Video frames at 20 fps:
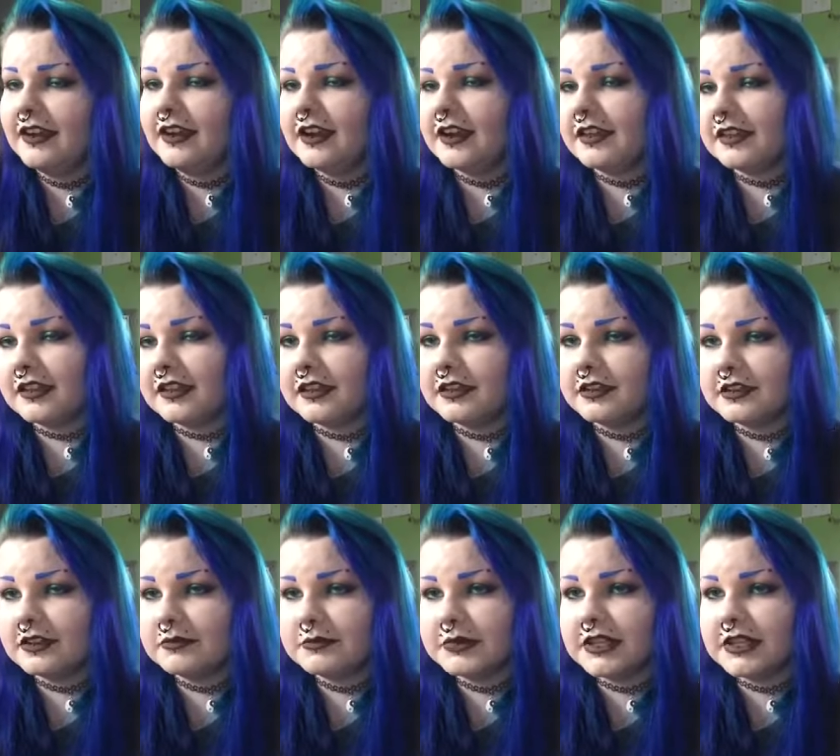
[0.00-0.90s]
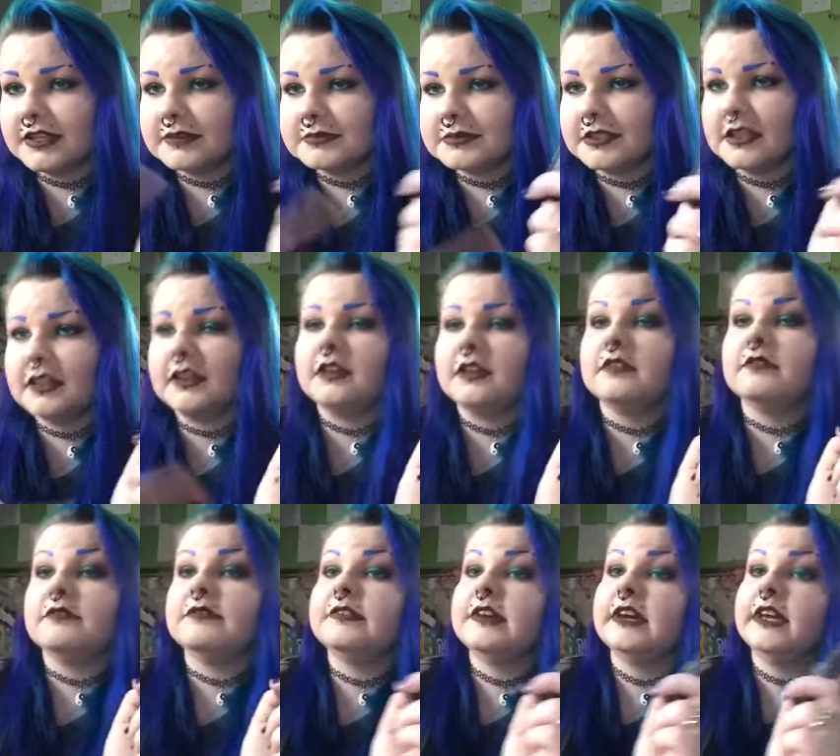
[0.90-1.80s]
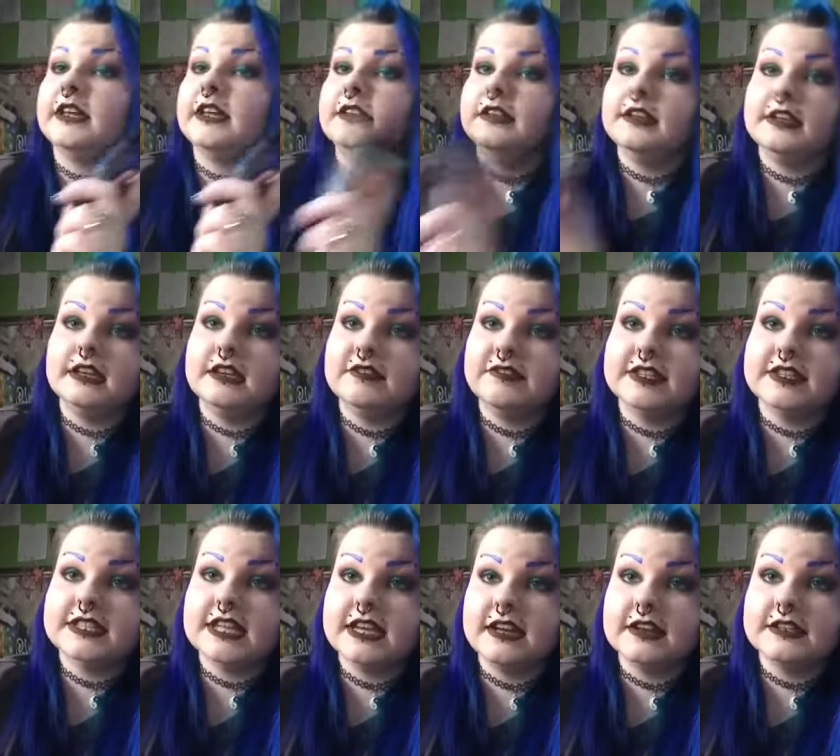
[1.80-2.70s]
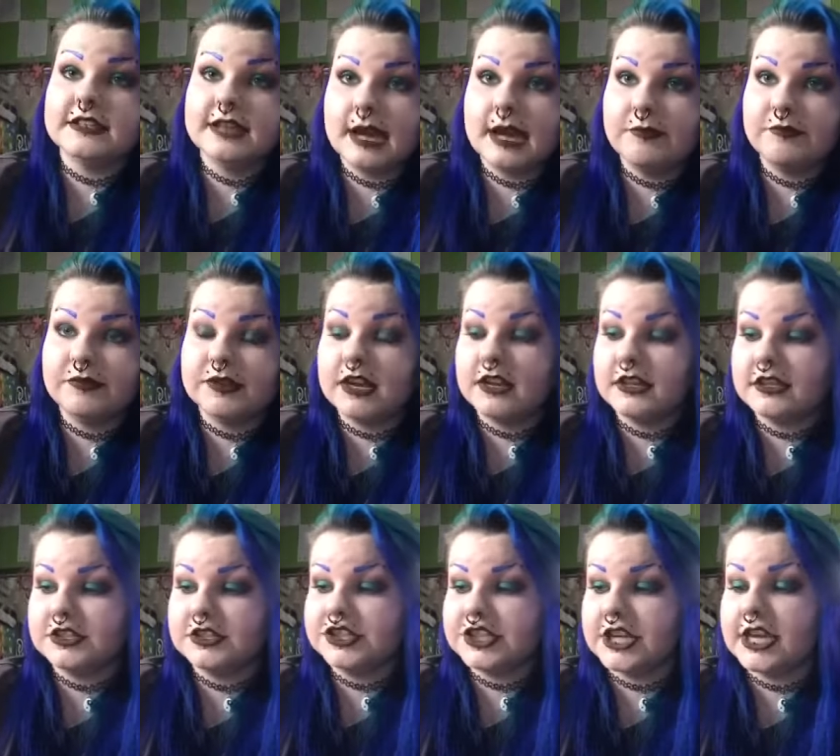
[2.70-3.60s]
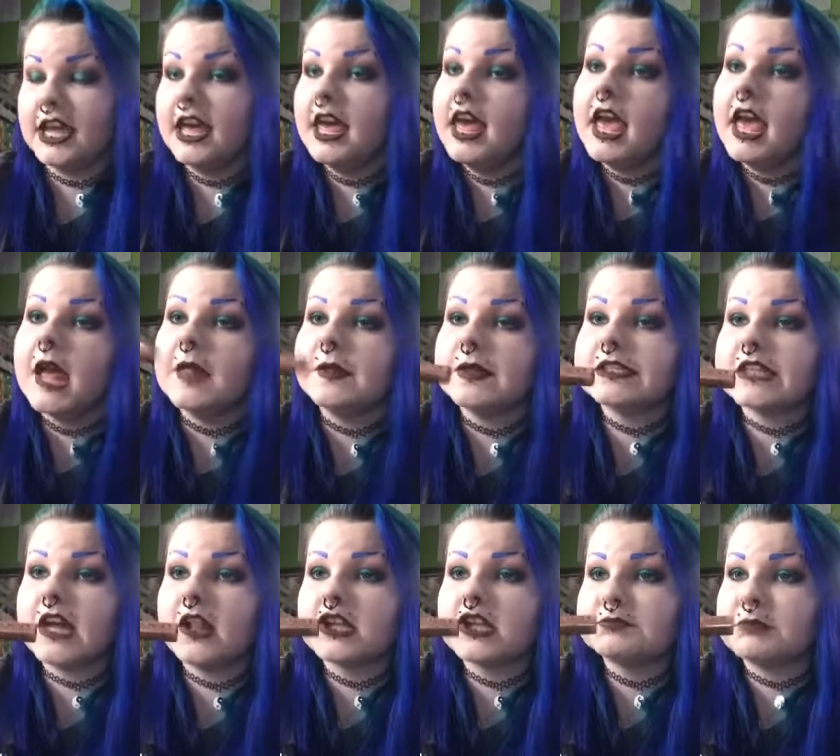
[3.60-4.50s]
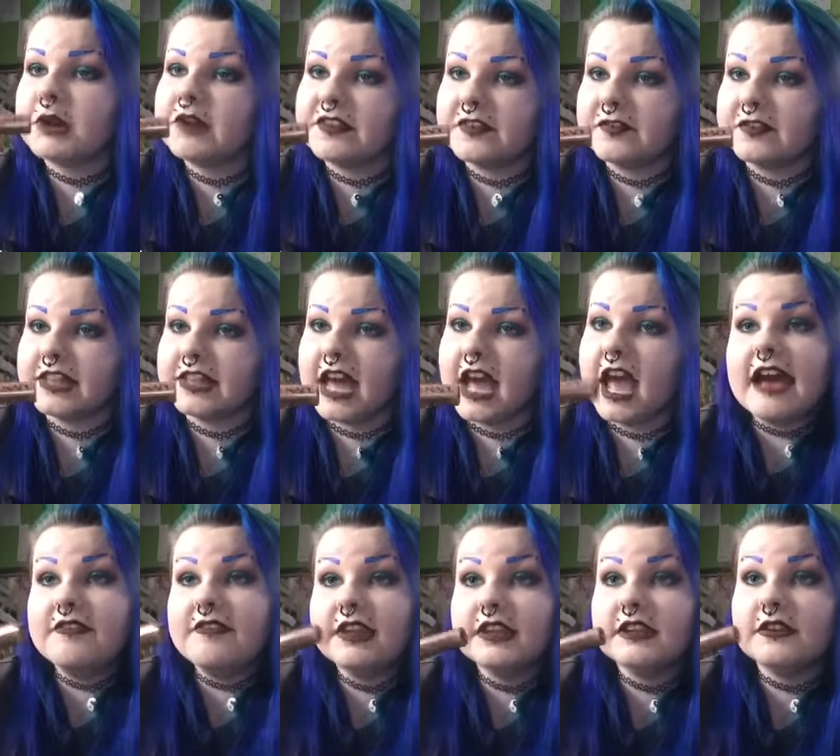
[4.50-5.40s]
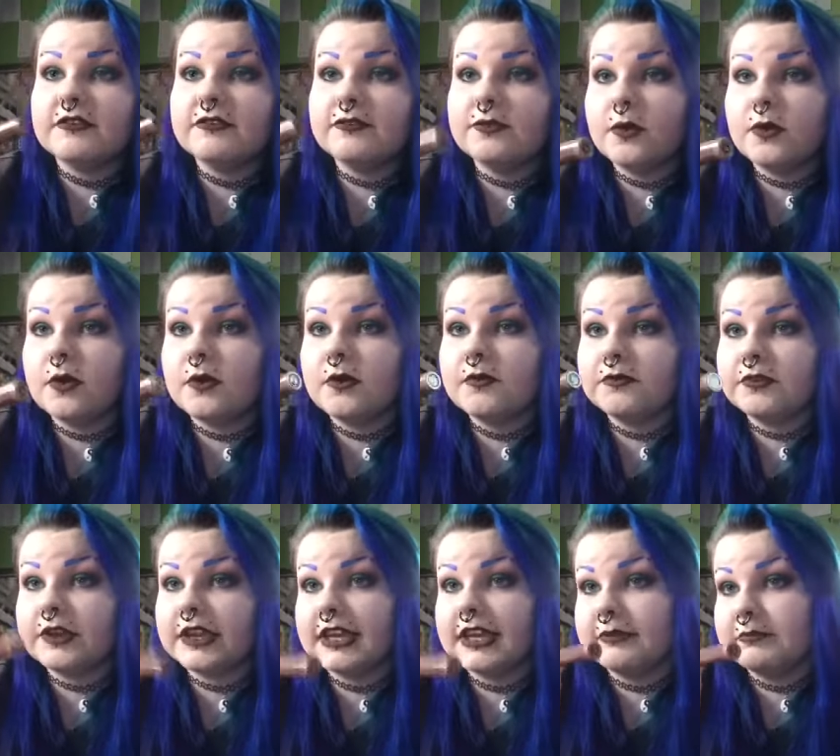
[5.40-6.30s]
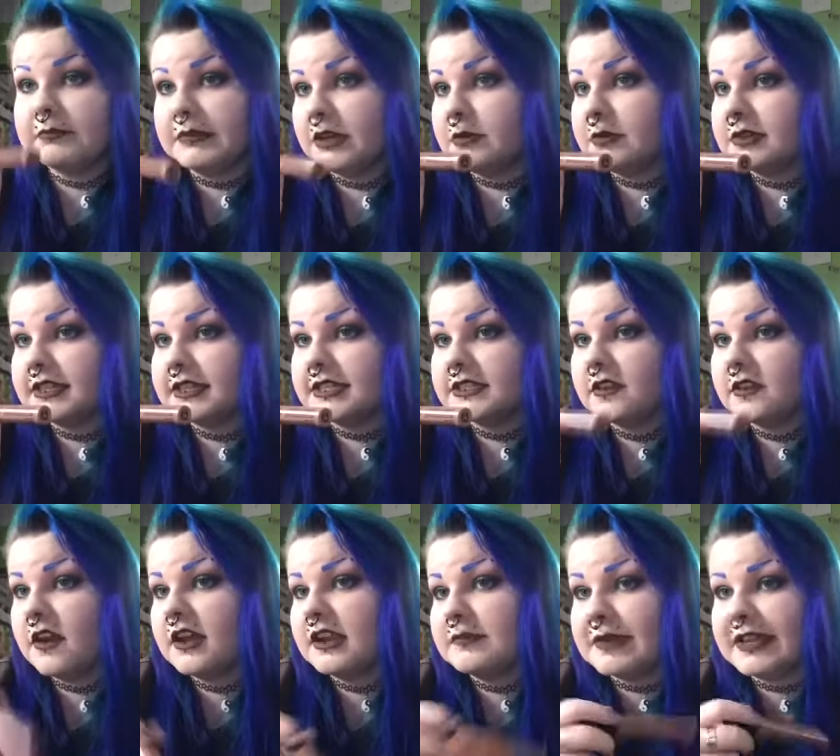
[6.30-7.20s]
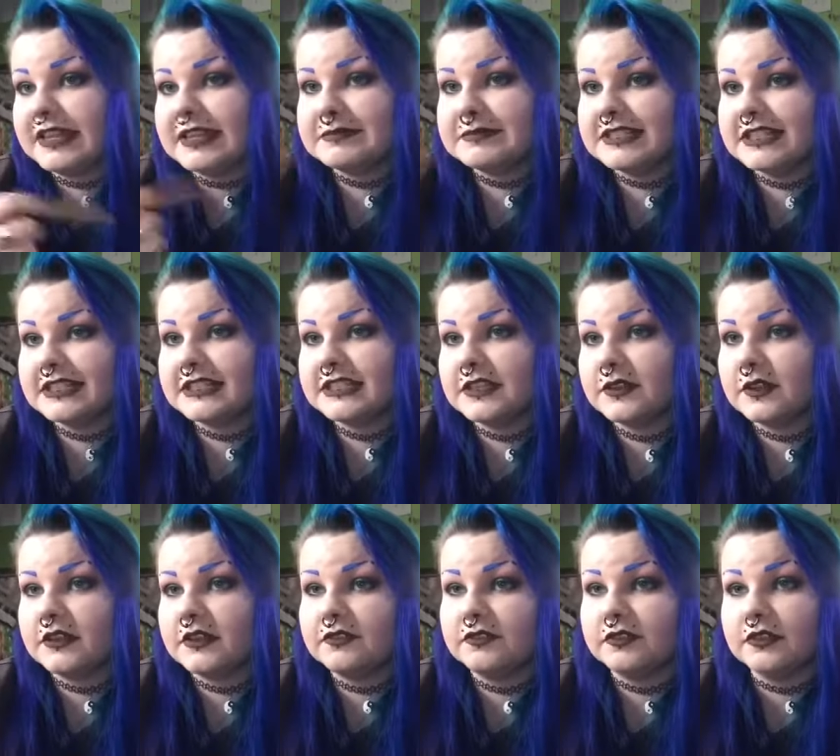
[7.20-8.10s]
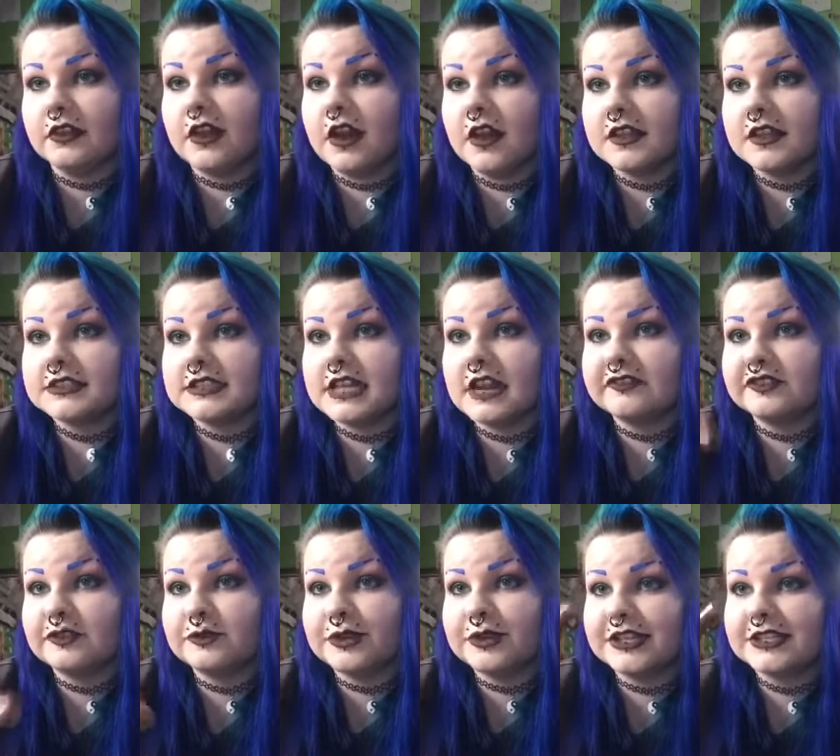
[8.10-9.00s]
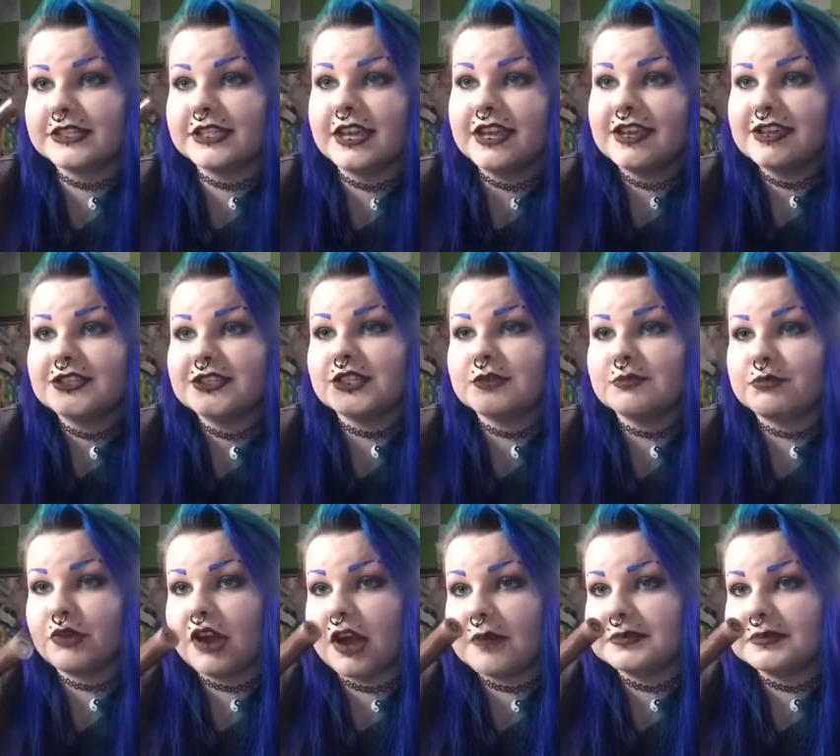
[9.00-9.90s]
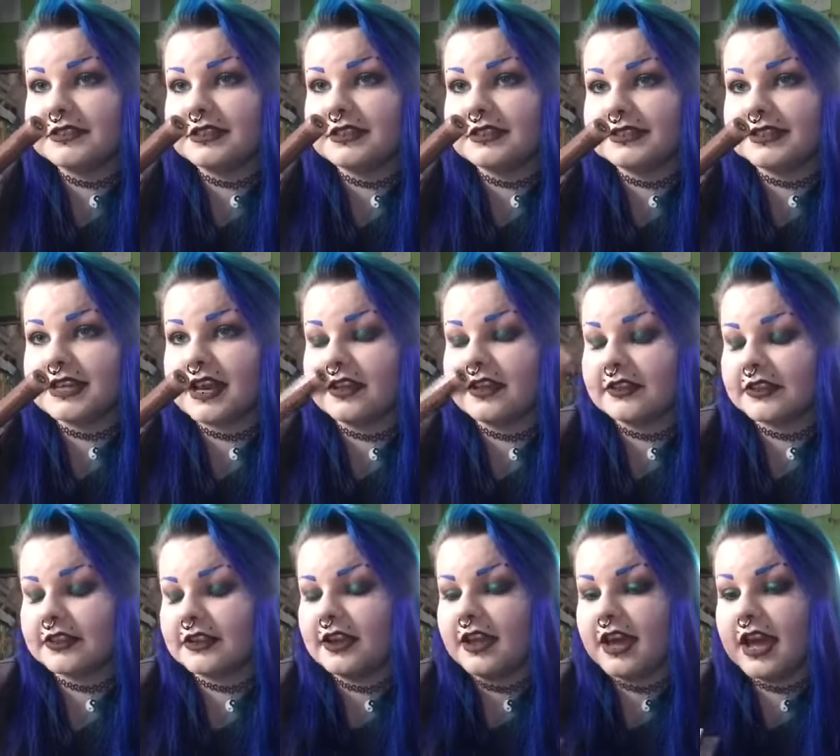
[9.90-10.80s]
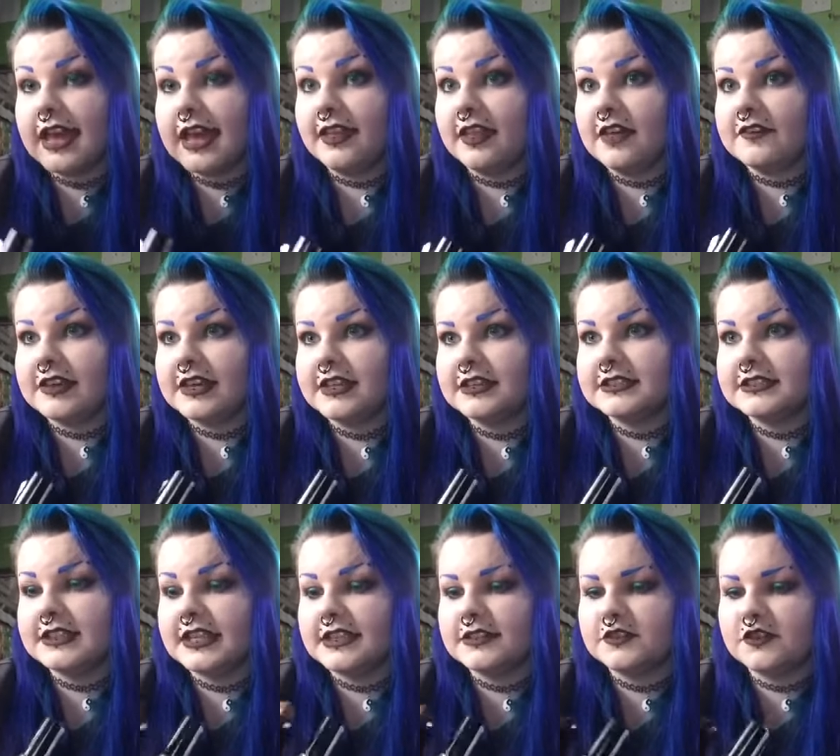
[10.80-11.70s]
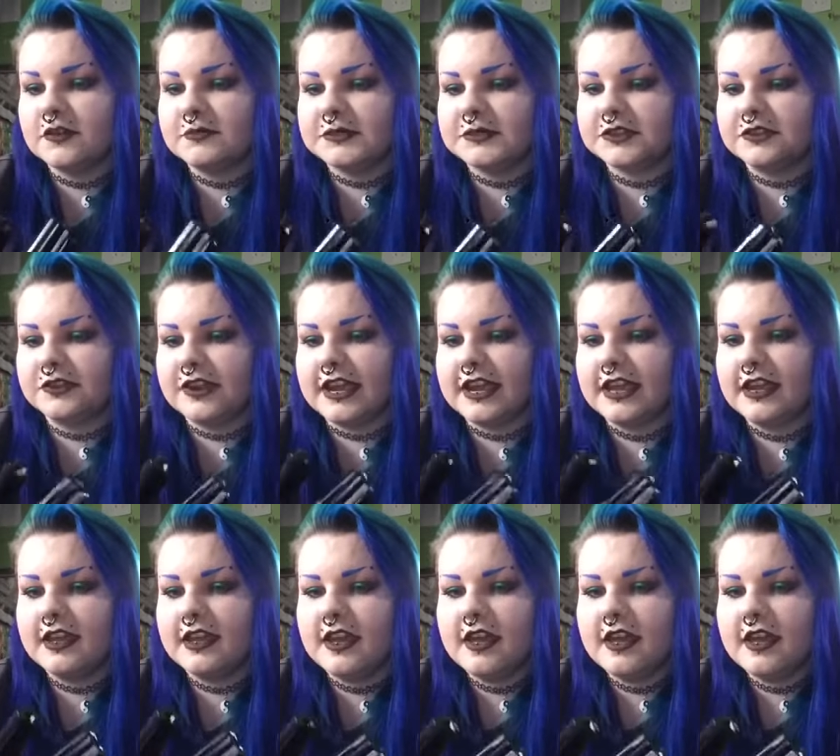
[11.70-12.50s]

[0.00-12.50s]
and then a little bit of lipstick and fucking leave because I ain't got time for none of this shit. And this color's perfect for that. I've eaten a full freaking meal with this on, and my lipsticks still look flawless afterwards, so props to this color. I love it. Sandstorm's great.